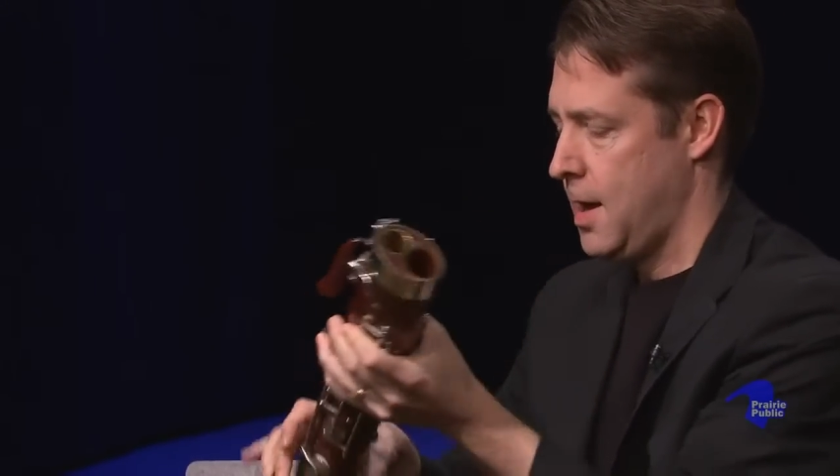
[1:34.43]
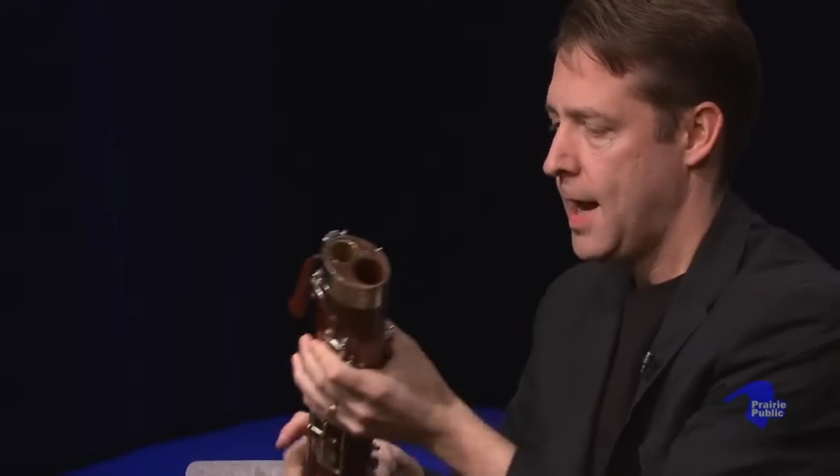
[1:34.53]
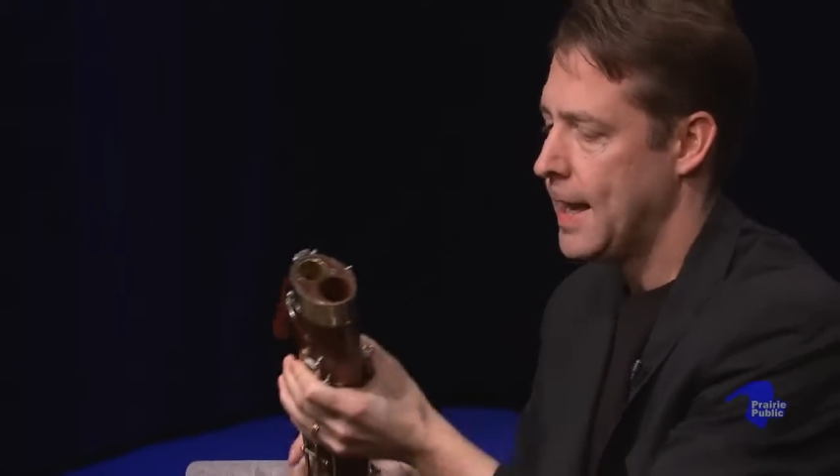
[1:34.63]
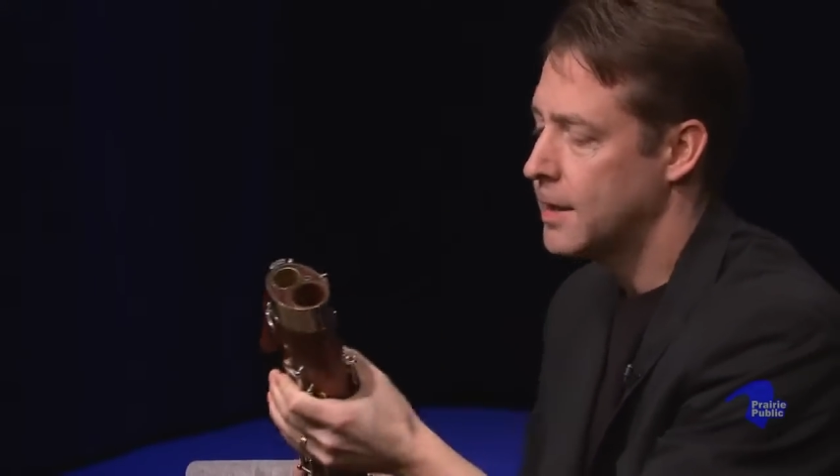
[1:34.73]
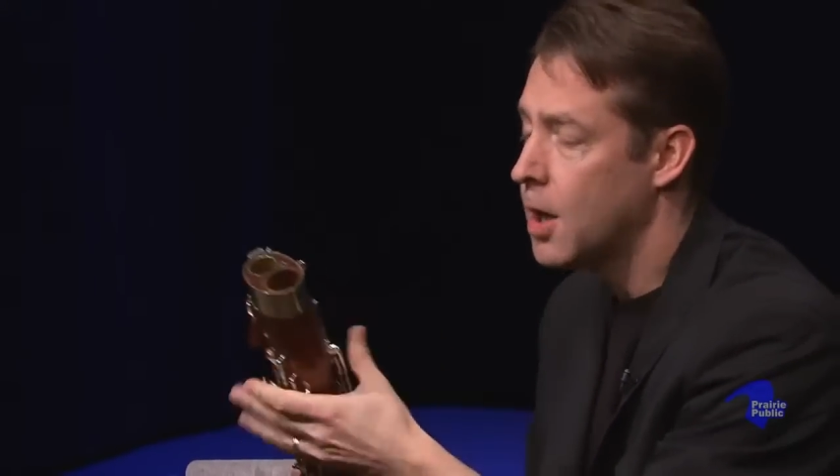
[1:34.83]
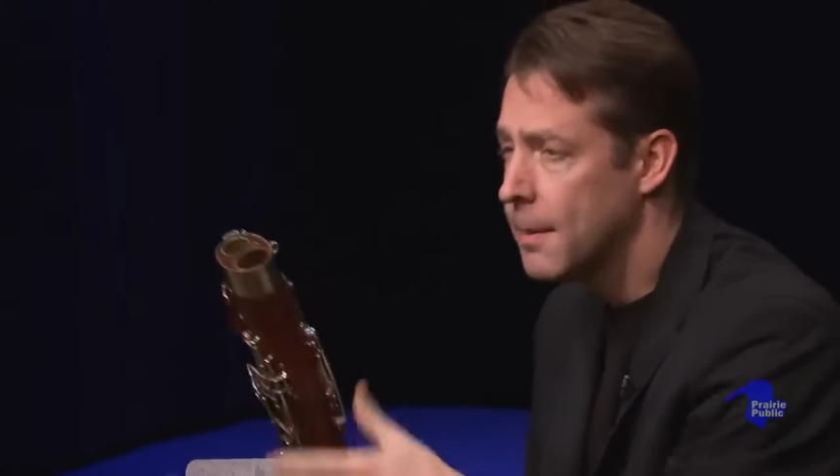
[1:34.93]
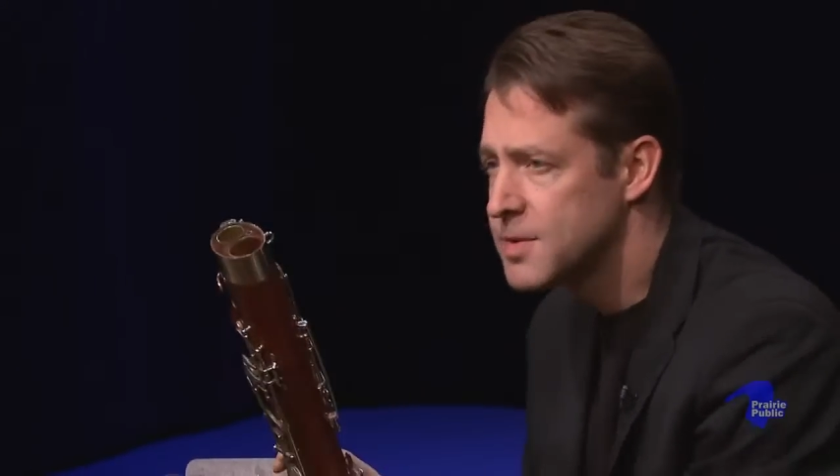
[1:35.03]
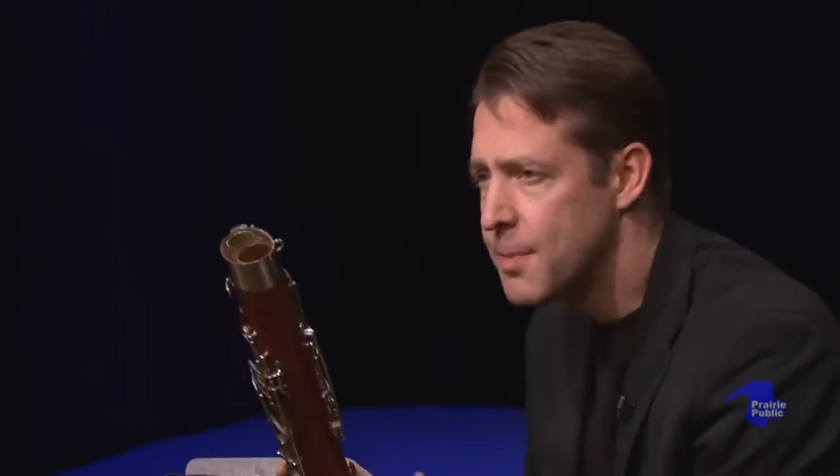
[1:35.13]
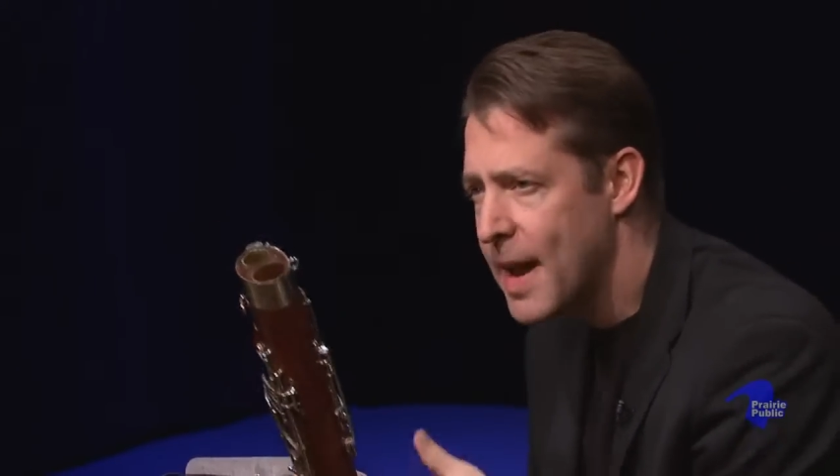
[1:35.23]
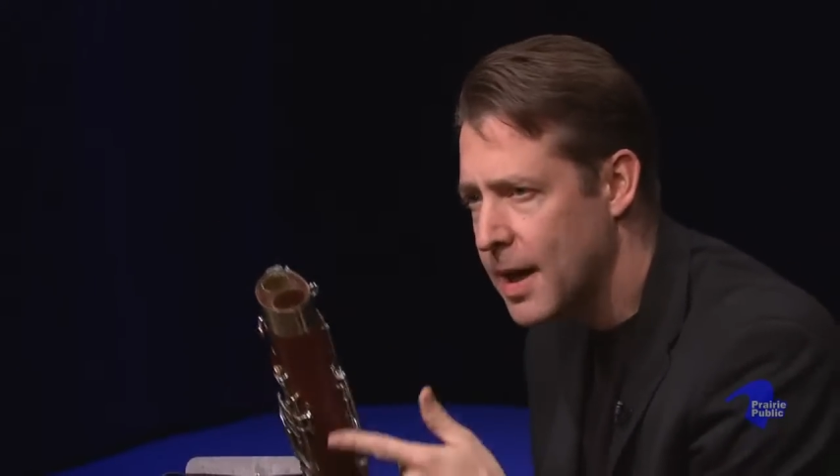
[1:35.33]
and comes
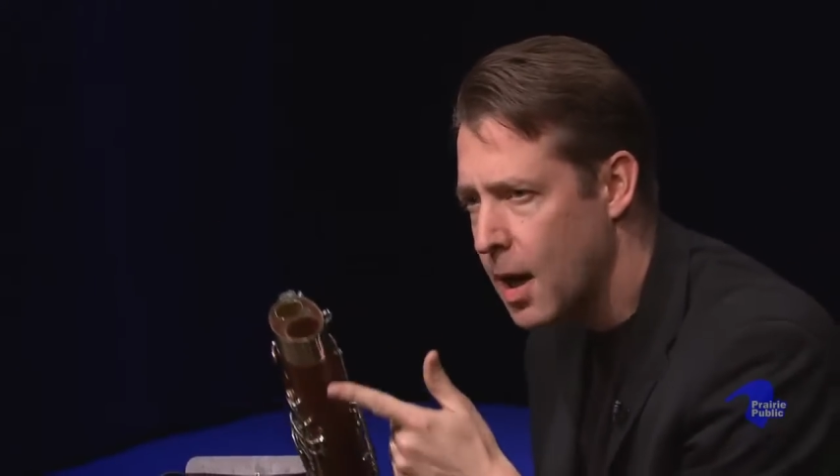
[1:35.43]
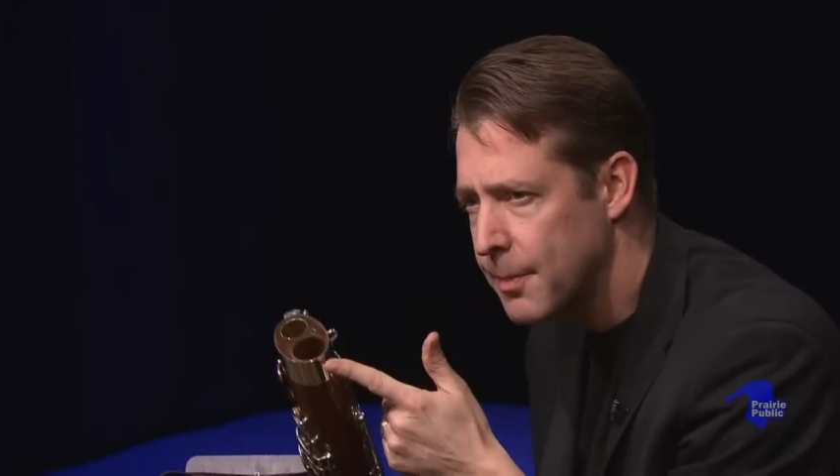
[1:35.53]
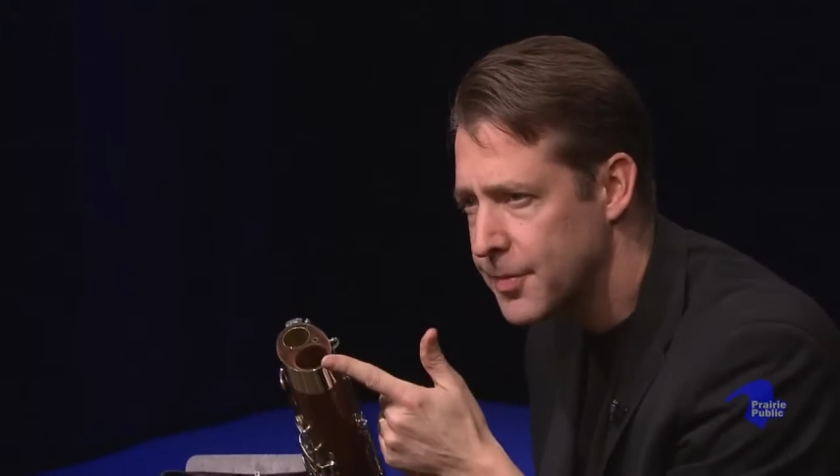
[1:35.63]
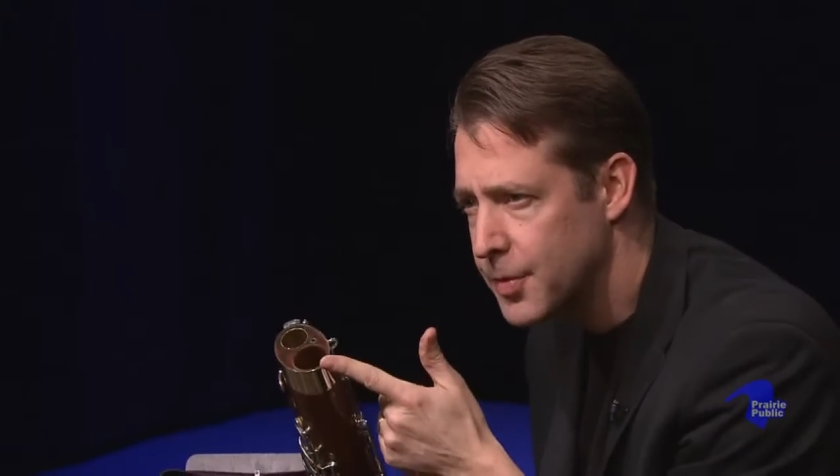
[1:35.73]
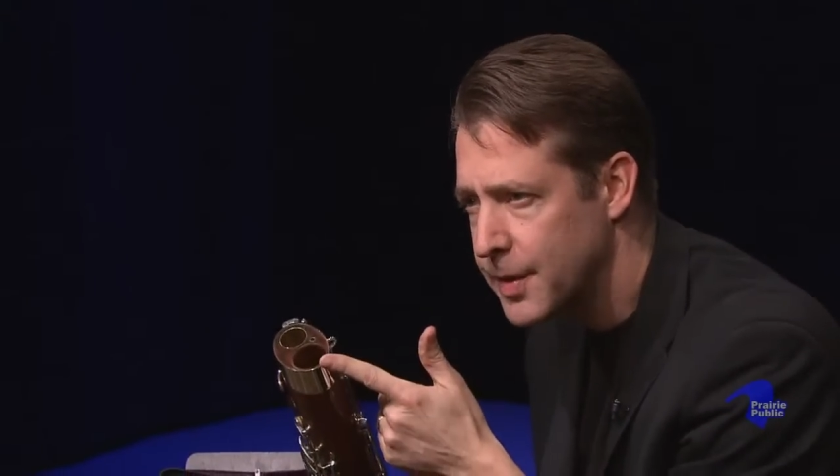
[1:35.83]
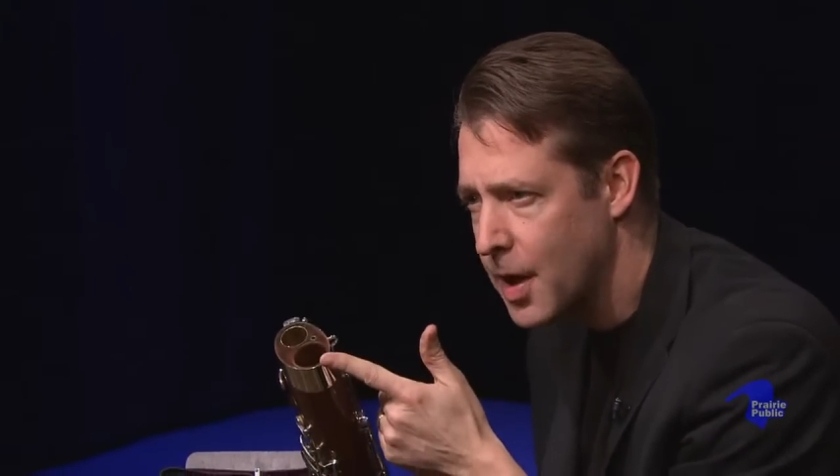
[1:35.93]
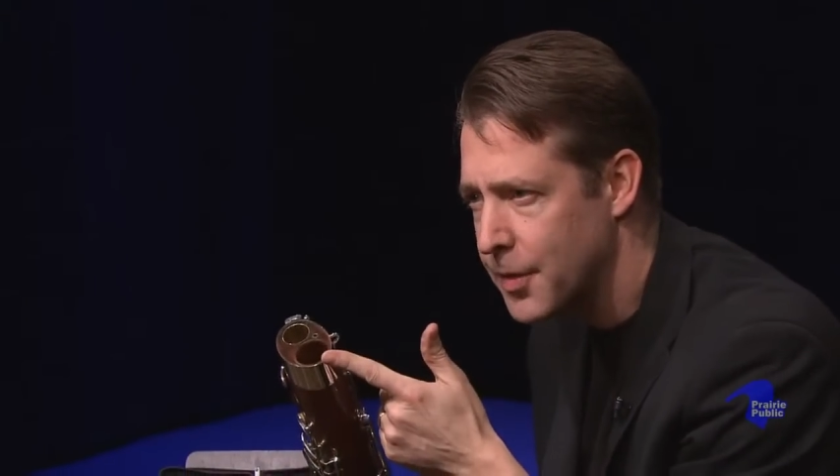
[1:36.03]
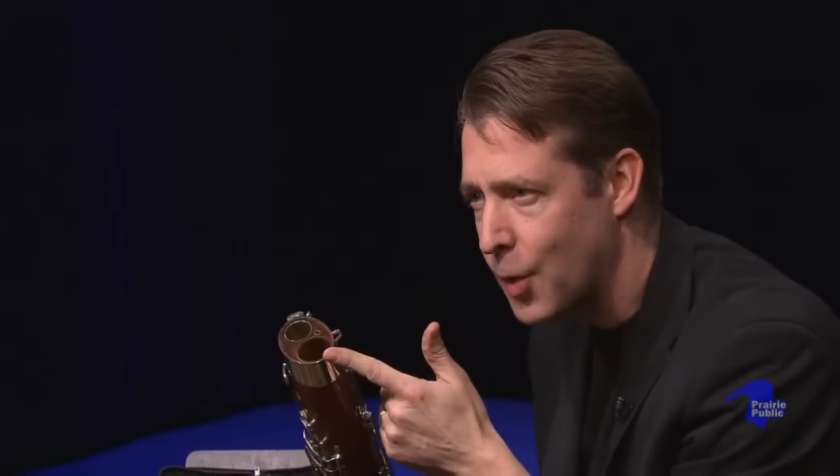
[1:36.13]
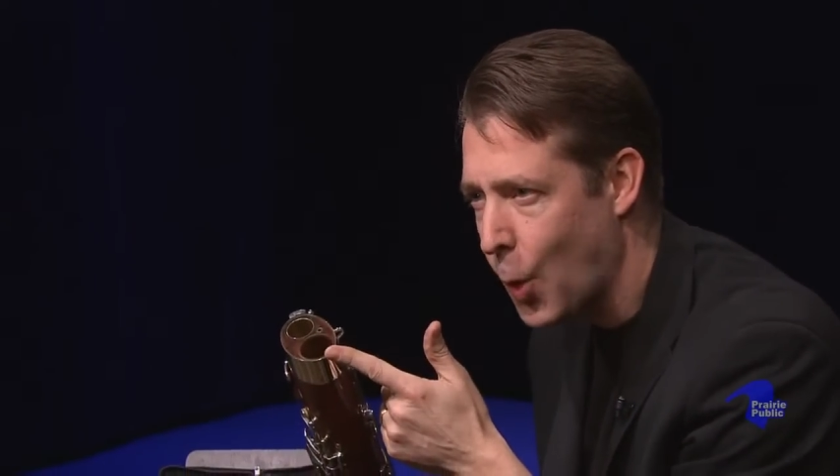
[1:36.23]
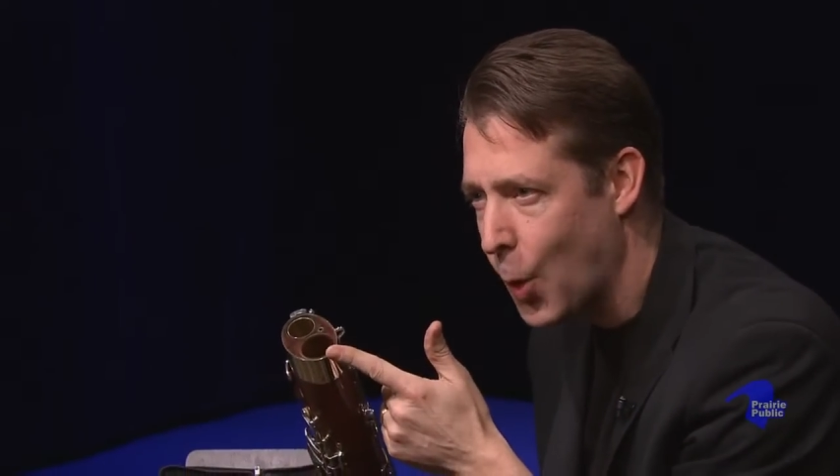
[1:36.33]
back up through the
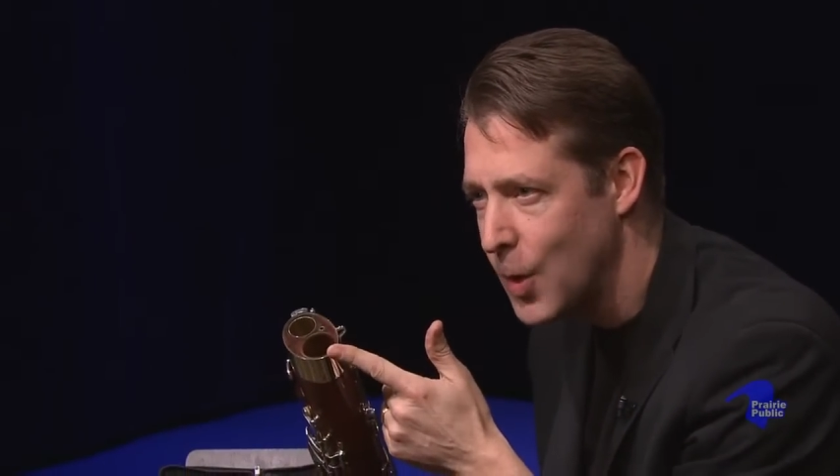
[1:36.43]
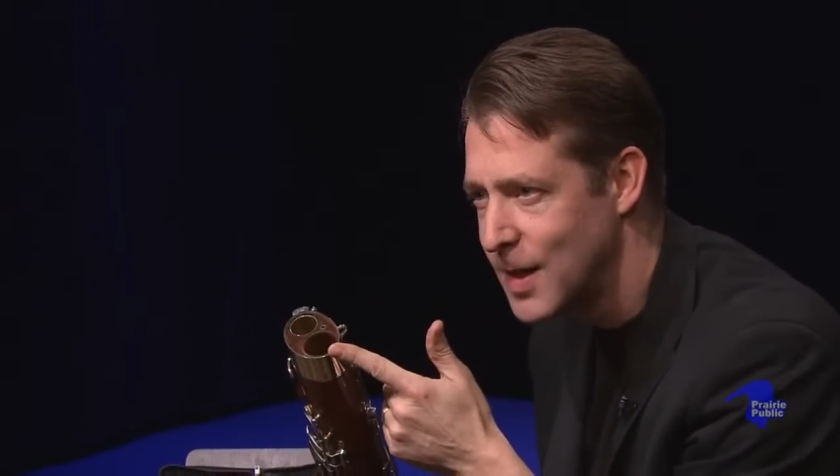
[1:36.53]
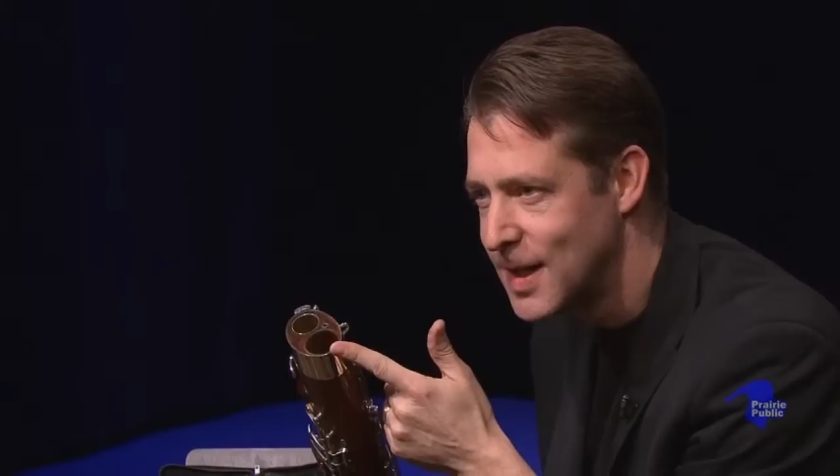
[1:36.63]
other hole.